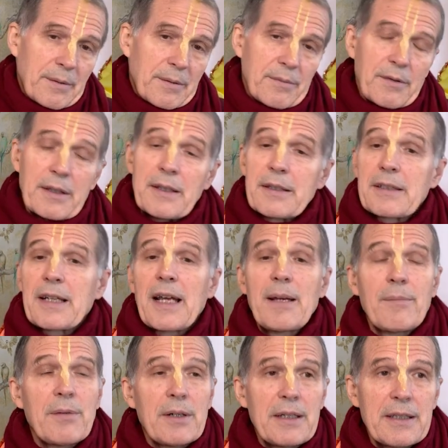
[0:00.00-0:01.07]
with the
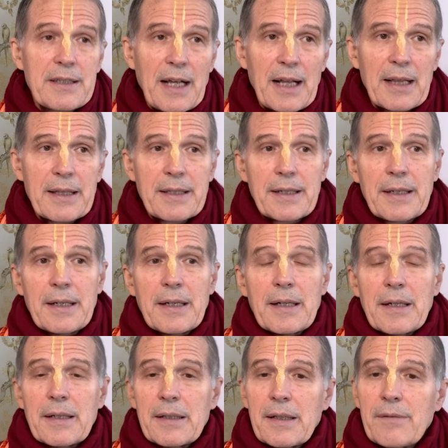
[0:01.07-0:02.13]
same result
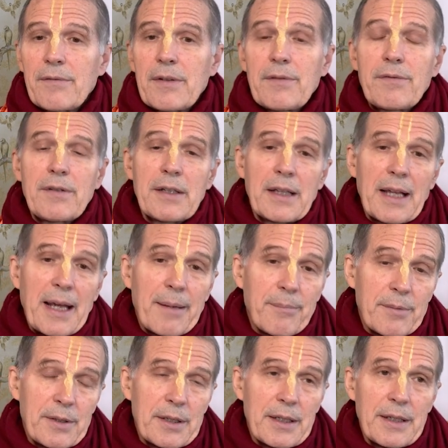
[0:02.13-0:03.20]
that we feel
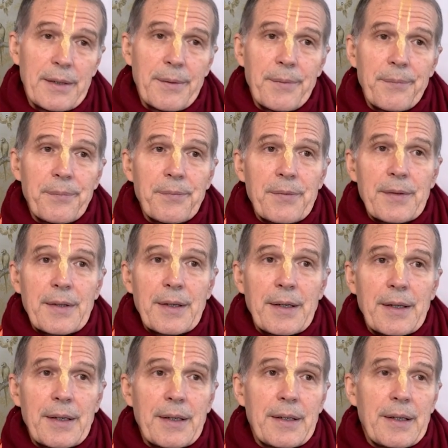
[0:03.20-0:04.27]
empty
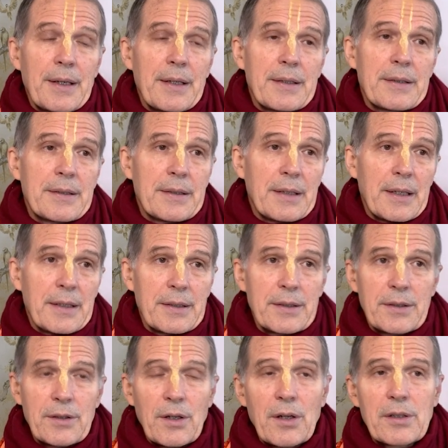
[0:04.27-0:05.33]
and
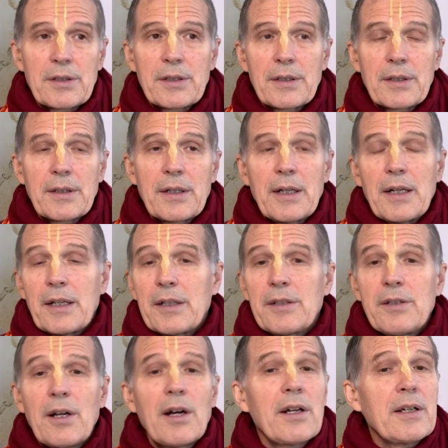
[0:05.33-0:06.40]
not
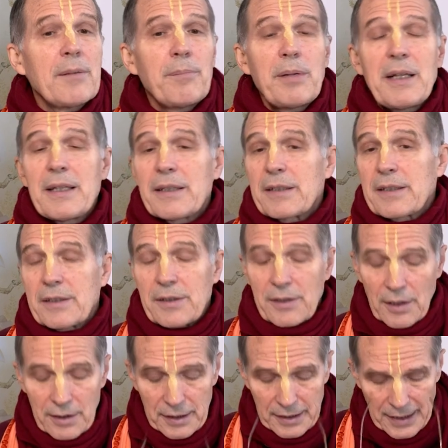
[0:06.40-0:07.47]
in bliss,
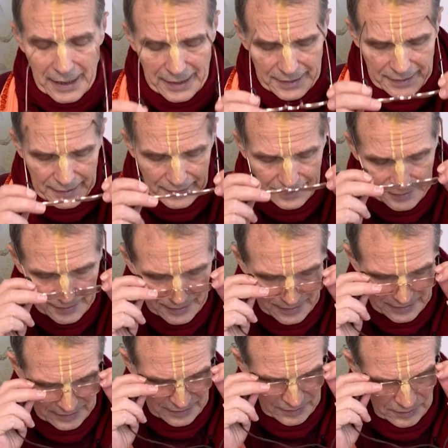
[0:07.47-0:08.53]
not in ecstasy,
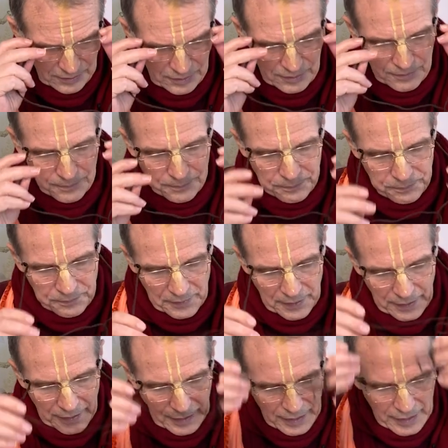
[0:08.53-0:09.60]
and so on.
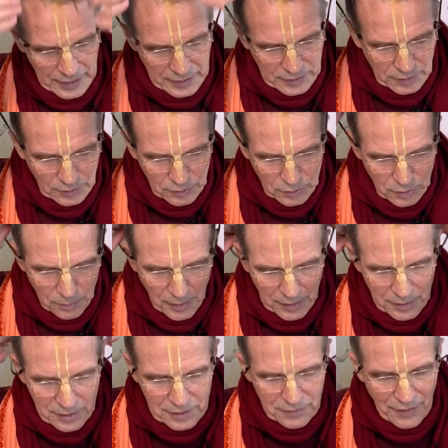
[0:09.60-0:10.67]
So Rupa
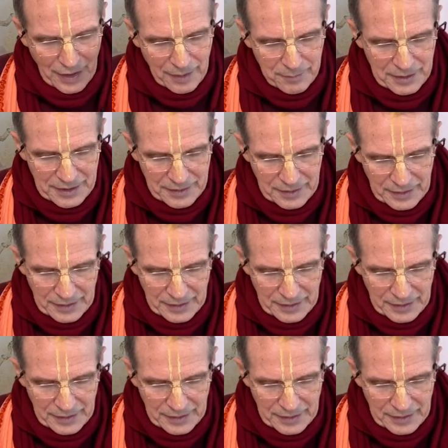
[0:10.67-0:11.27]
Goswami's